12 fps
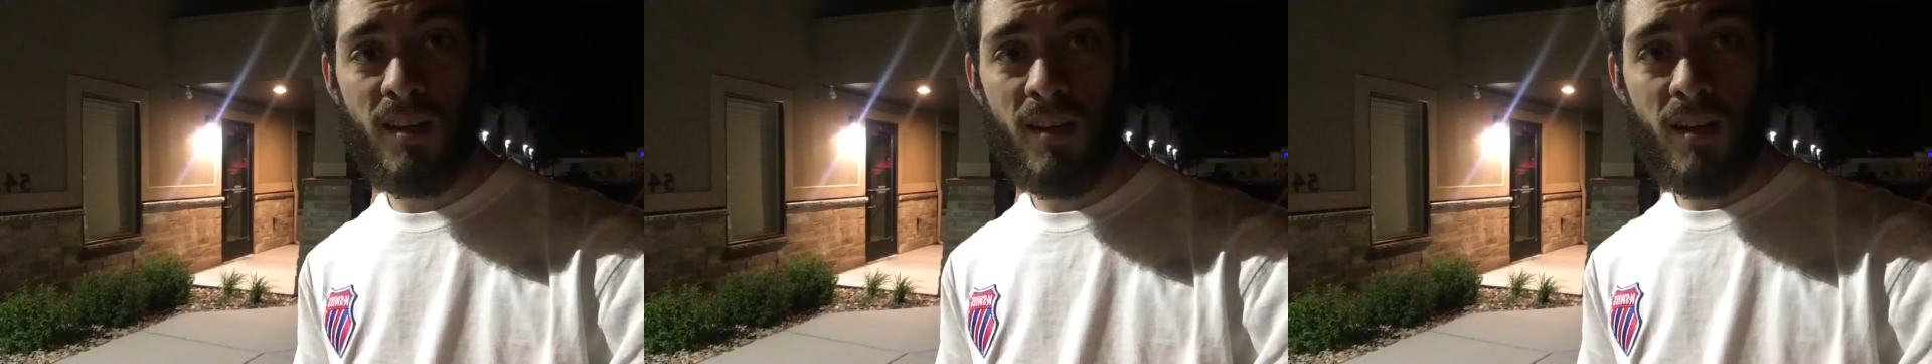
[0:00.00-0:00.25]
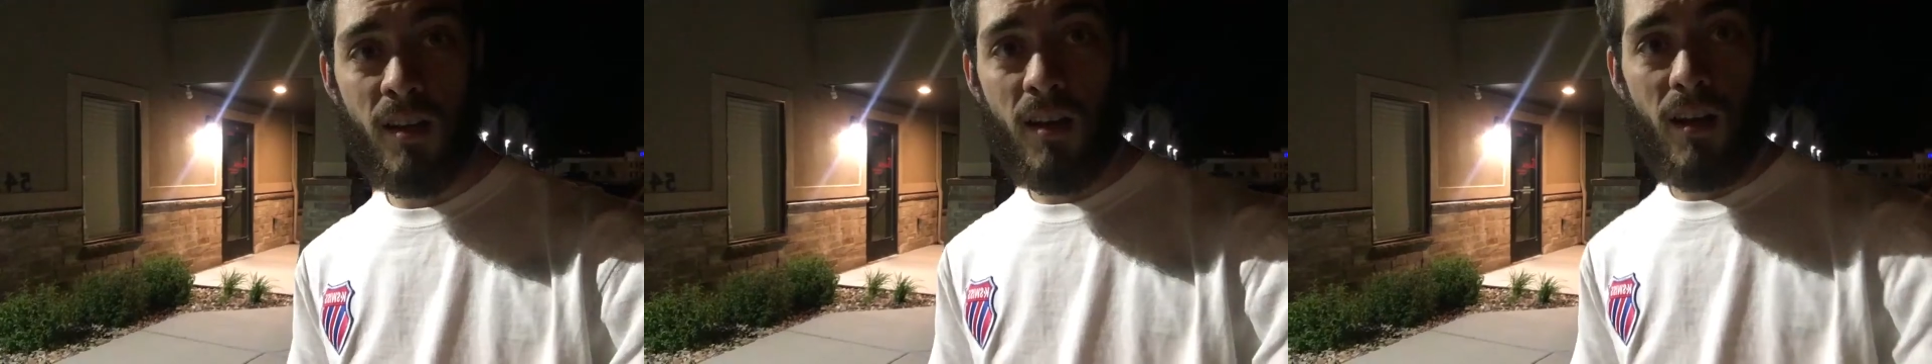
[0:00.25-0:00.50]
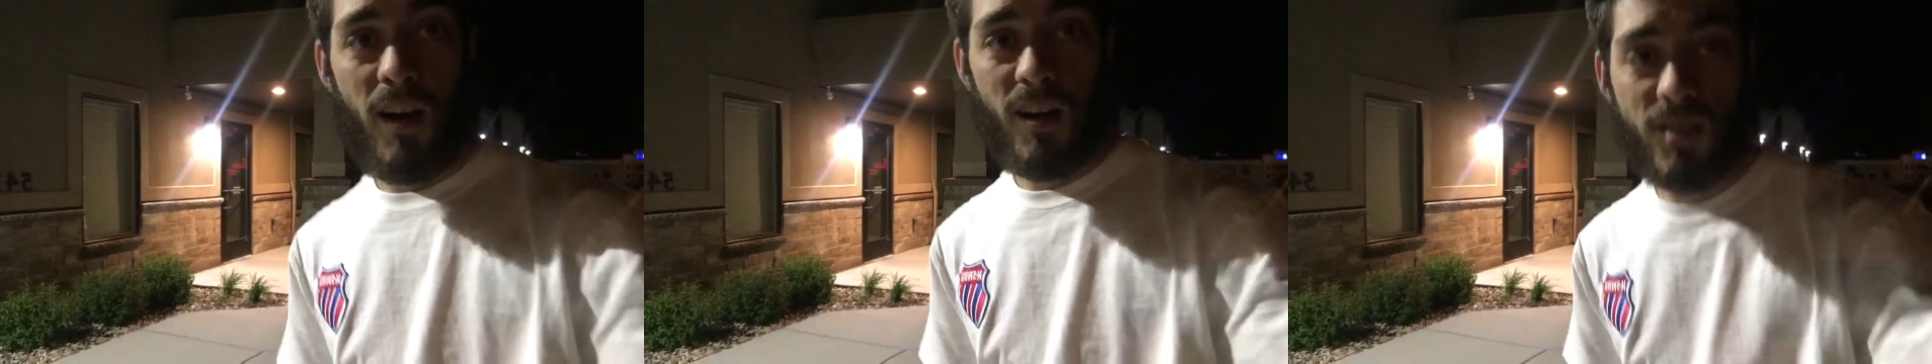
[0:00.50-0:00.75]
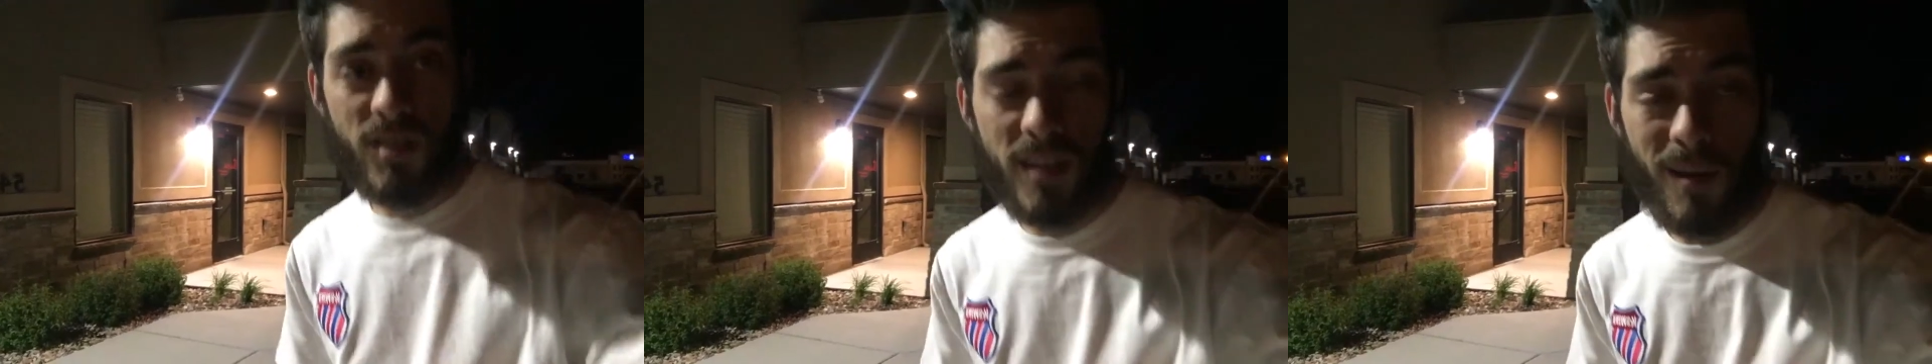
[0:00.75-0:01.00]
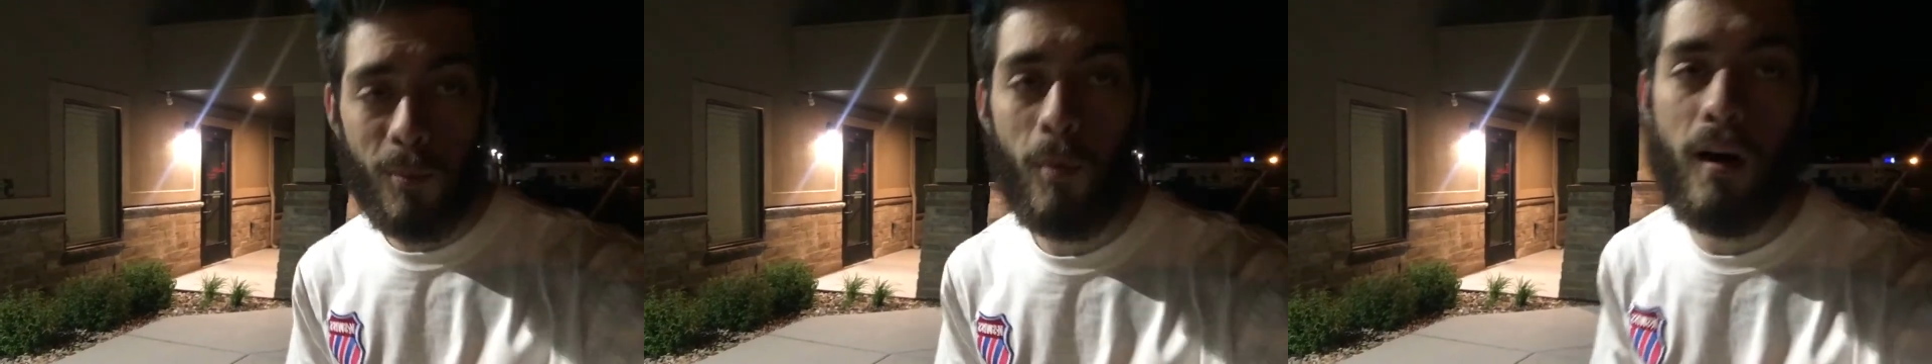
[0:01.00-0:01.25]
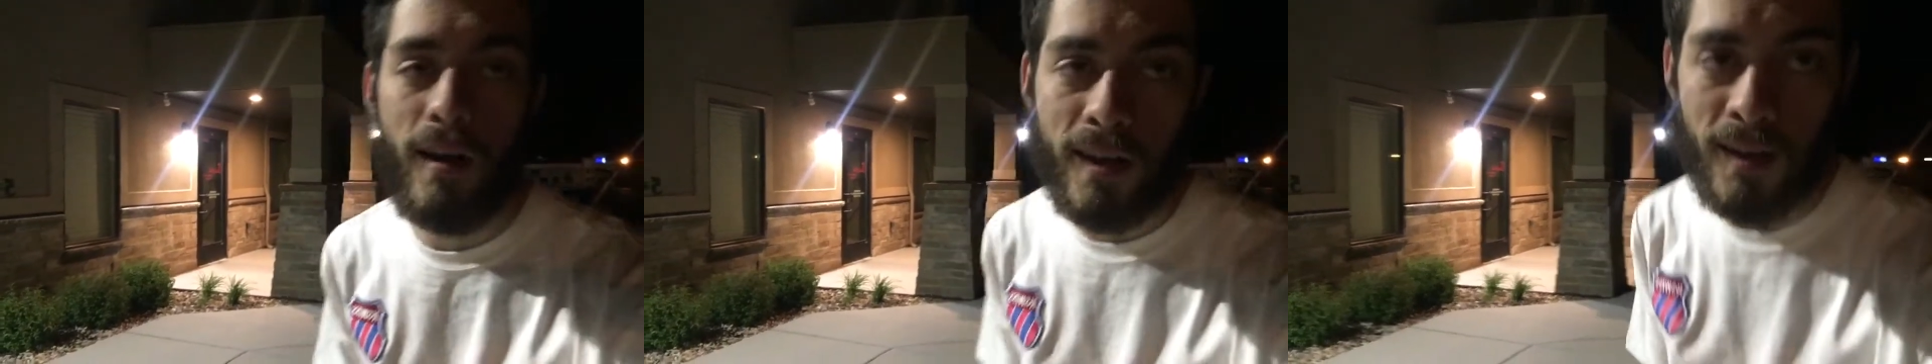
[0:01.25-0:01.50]
All right, so step
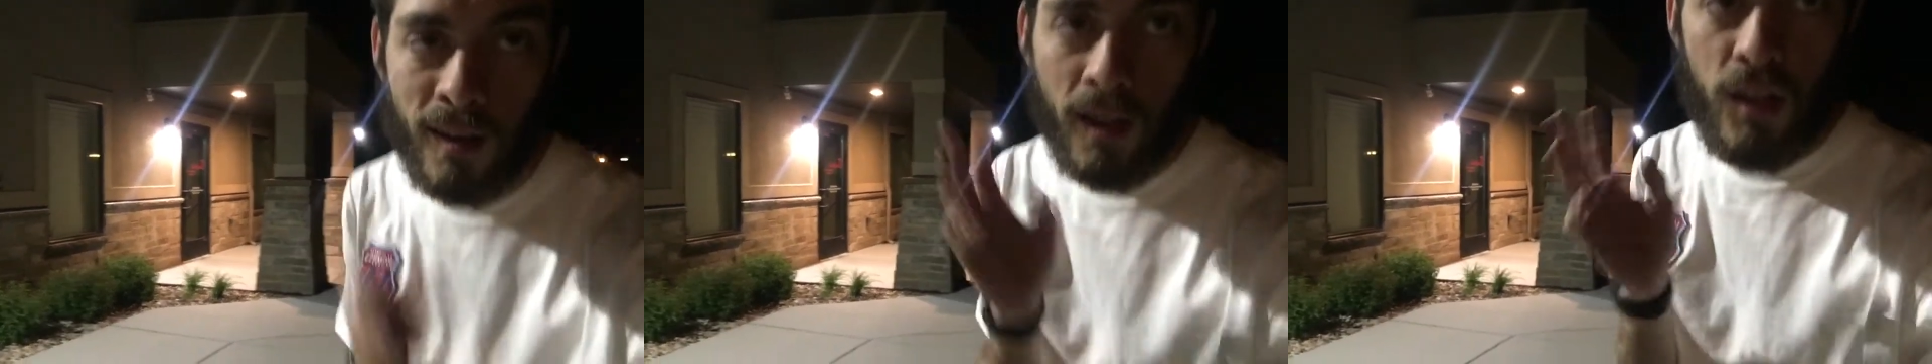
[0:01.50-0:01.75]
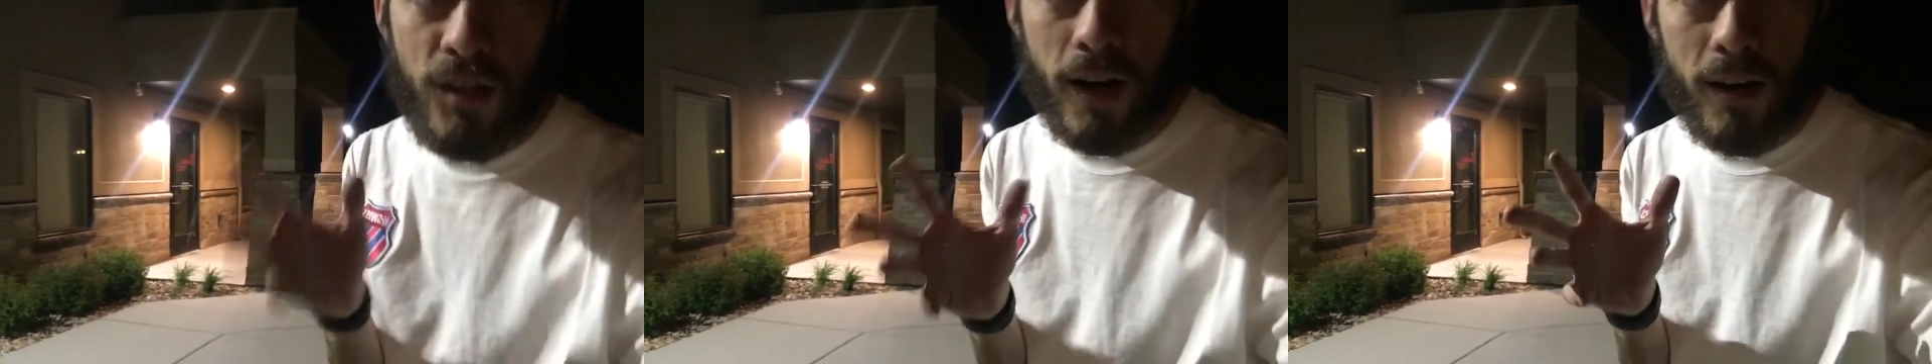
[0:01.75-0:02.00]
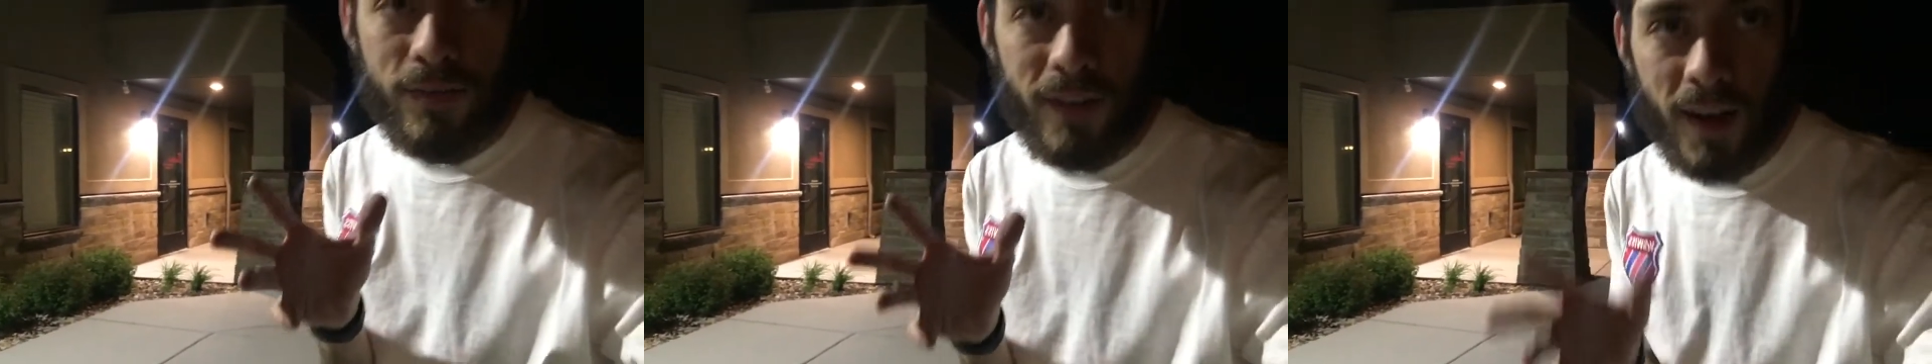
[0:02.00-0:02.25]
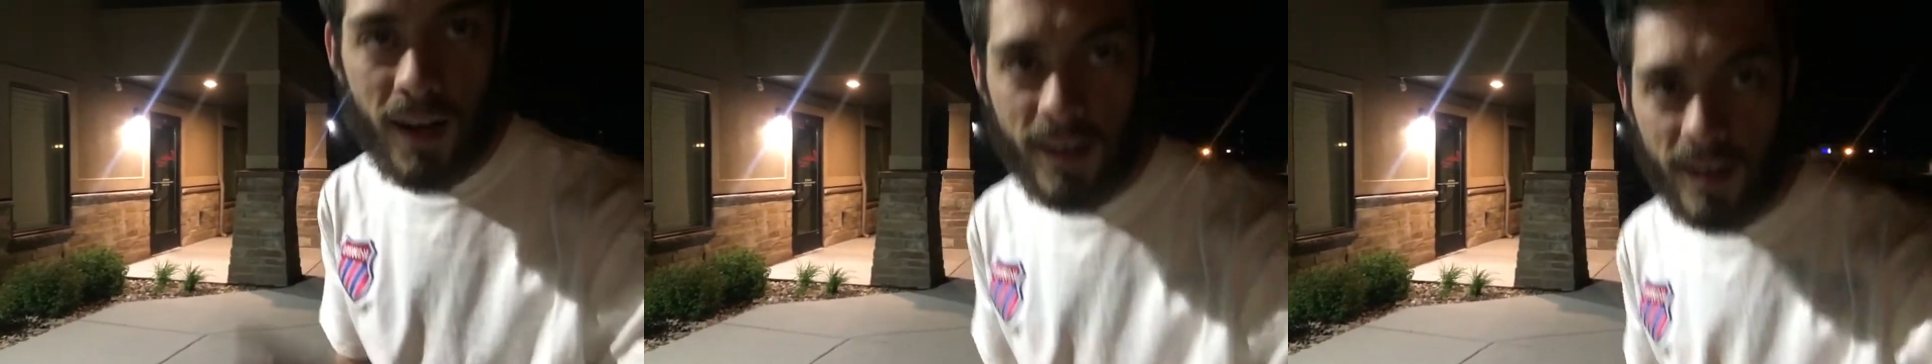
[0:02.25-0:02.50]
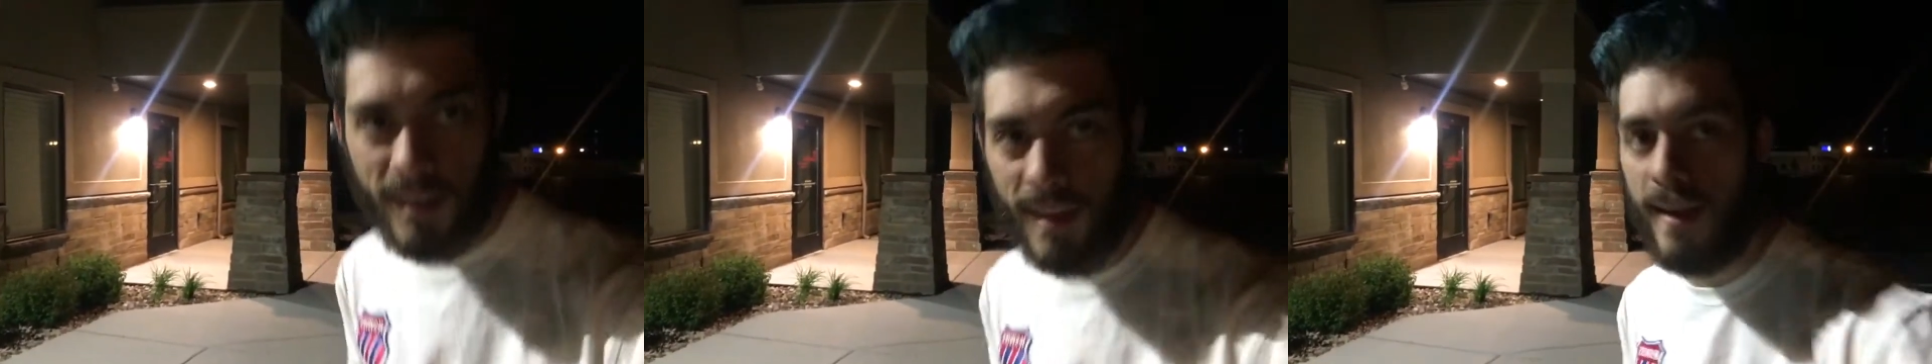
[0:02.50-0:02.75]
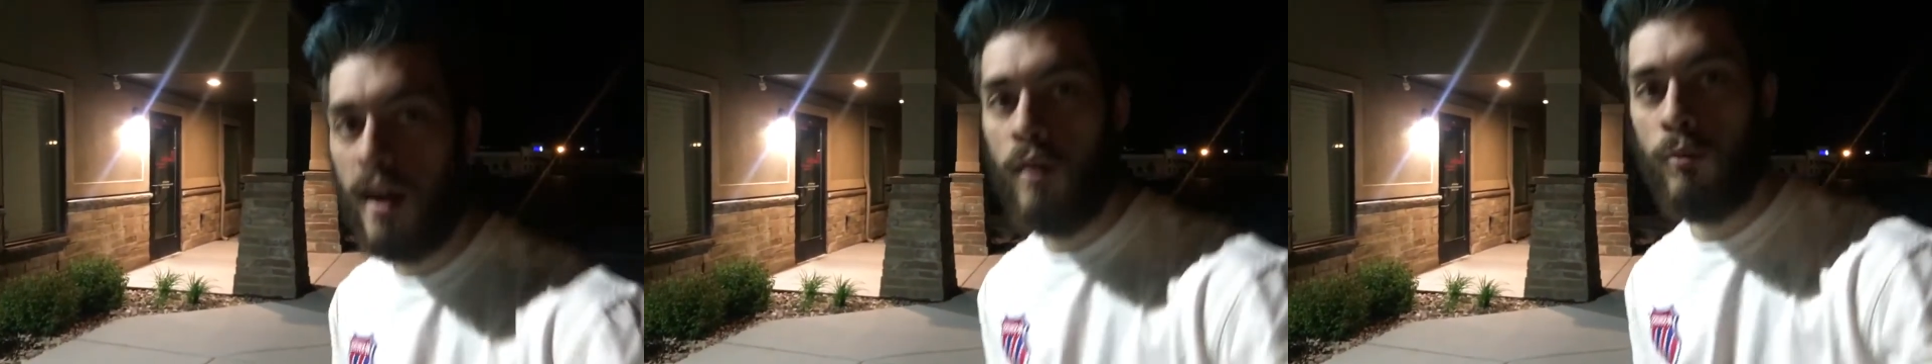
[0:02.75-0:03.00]
one, you gotta find
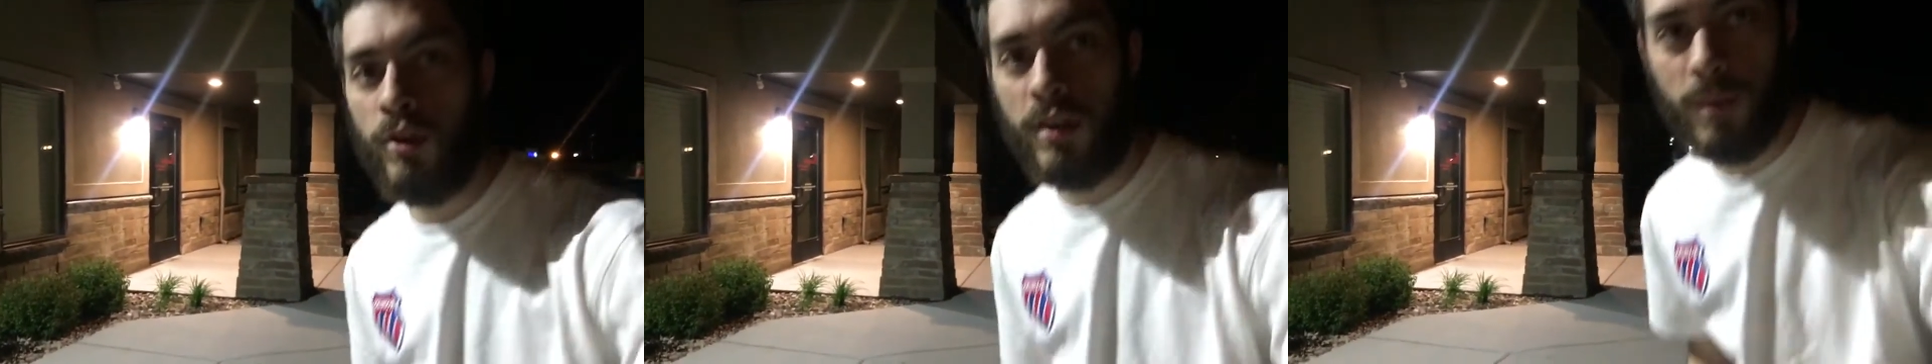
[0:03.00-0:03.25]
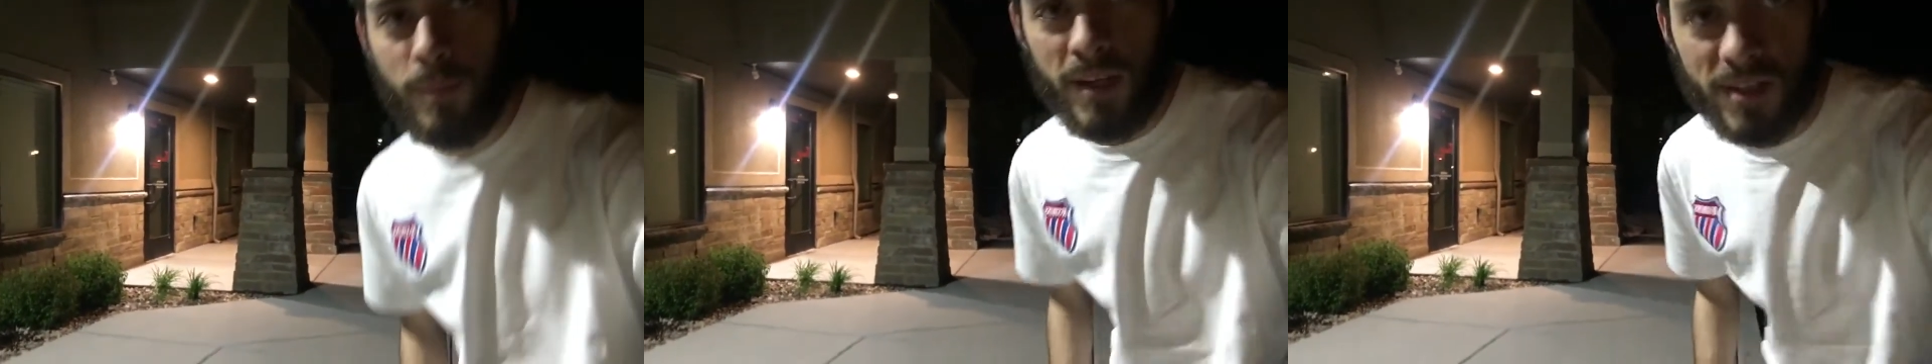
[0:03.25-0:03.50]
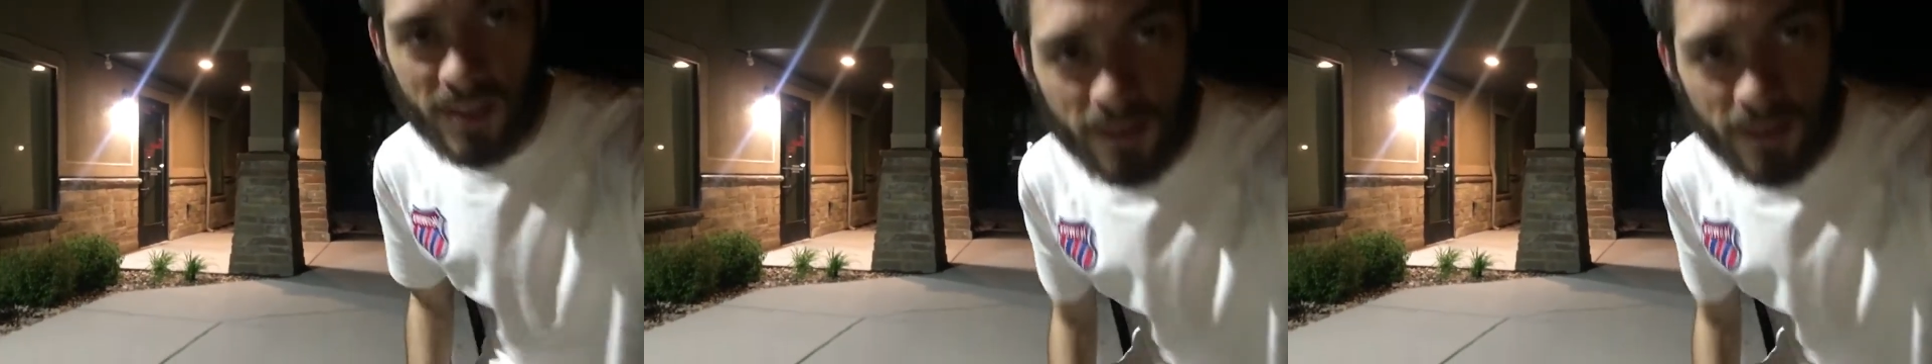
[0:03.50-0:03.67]
like a really good piece